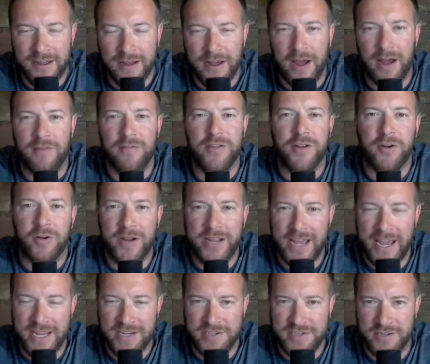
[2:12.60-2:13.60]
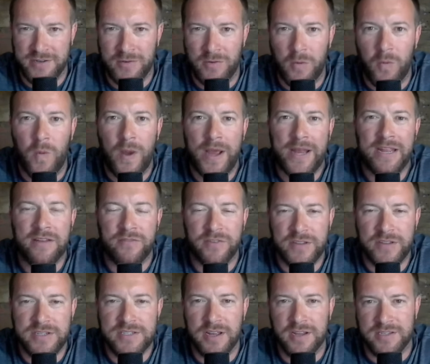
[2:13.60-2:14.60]
of the creation, waiting for
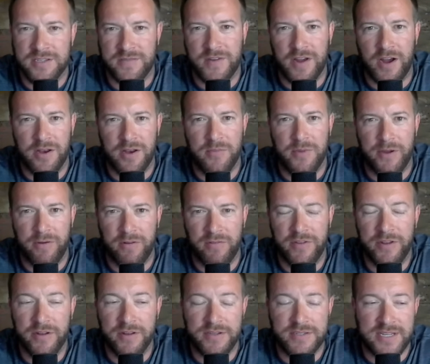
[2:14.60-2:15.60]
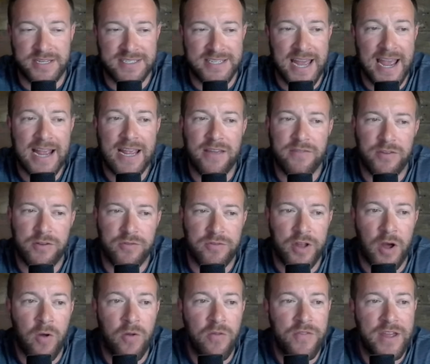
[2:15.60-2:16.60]
the sons of God to be revealed. You say, Zach, if you
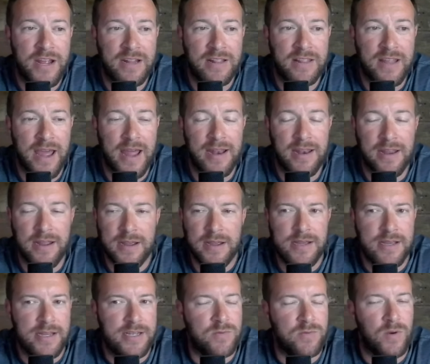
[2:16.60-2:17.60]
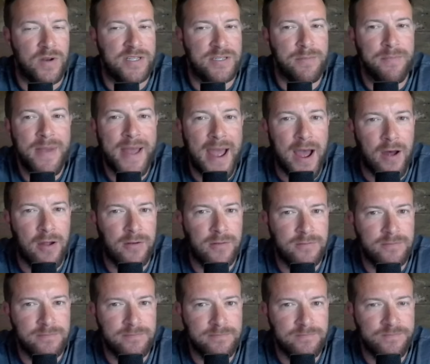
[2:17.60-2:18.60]
don't think that is what it's about,
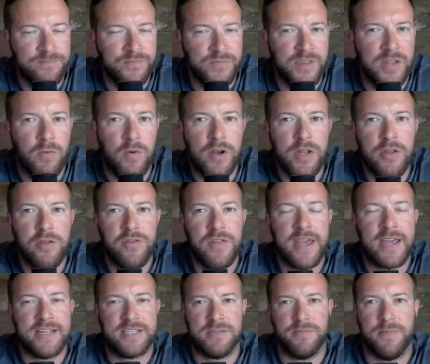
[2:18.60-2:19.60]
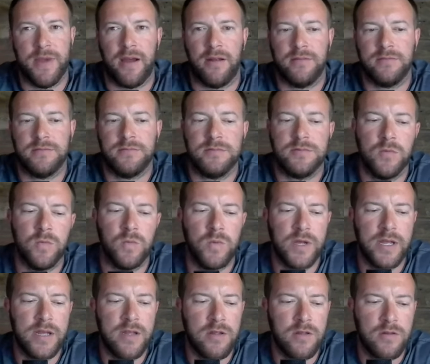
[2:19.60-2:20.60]
then what do you think it's about?
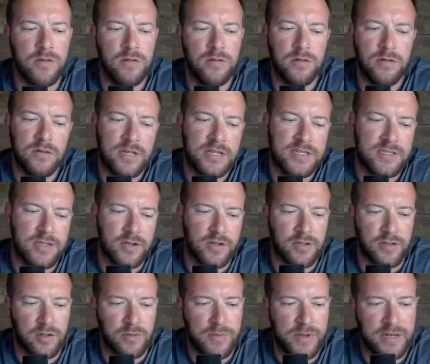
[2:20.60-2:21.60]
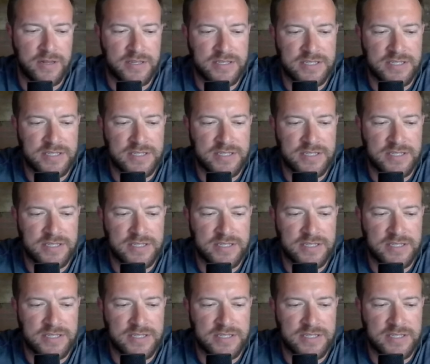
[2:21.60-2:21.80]
Well, let's look a little bit at the